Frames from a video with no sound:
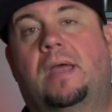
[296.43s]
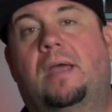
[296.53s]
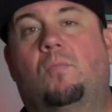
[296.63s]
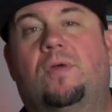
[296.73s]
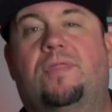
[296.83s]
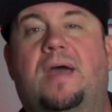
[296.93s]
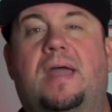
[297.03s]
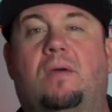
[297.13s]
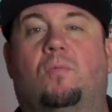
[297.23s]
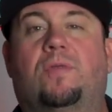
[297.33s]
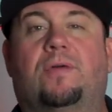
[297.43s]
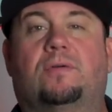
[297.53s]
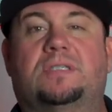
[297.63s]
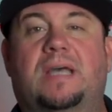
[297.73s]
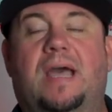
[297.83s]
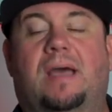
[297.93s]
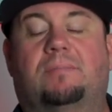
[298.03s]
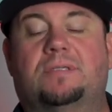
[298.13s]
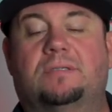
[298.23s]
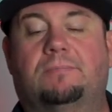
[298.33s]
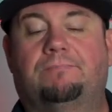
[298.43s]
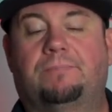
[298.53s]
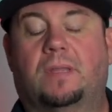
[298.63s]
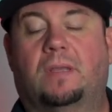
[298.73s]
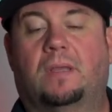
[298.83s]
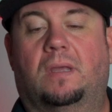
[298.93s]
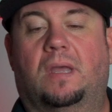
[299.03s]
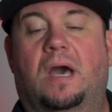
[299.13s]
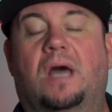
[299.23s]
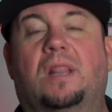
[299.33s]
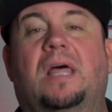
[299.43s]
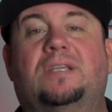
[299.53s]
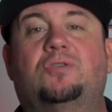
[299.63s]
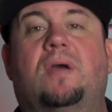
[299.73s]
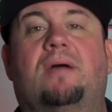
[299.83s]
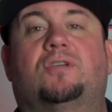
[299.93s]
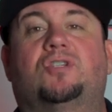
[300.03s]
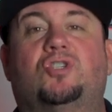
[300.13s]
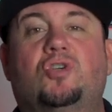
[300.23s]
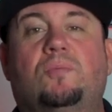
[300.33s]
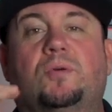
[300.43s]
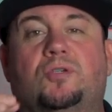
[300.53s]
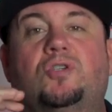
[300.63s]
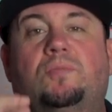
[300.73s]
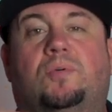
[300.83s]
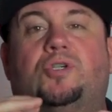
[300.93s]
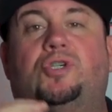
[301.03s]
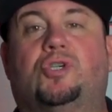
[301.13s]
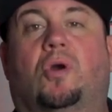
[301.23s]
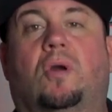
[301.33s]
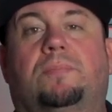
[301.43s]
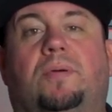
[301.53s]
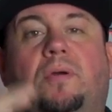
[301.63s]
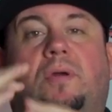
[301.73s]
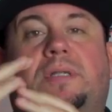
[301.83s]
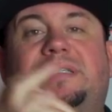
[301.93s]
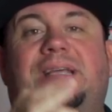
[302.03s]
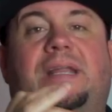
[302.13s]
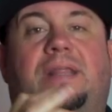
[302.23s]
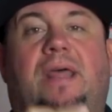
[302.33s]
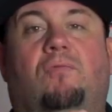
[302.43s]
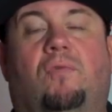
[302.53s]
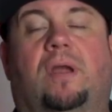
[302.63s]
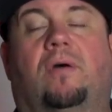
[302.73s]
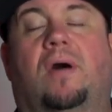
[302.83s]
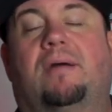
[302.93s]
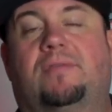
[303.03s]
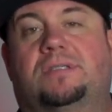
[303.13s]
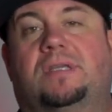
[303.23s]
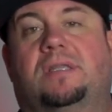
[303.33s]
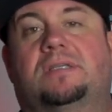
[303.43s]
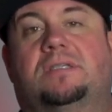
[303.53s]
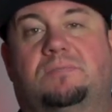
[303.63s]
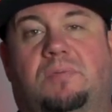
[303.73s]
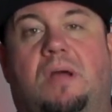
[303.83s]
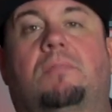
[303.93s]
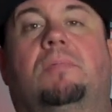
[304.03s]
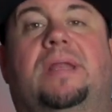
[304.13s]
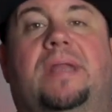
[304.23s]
And with those tabs, unless you have a super, super sharp dent in that rail, obviously this is probably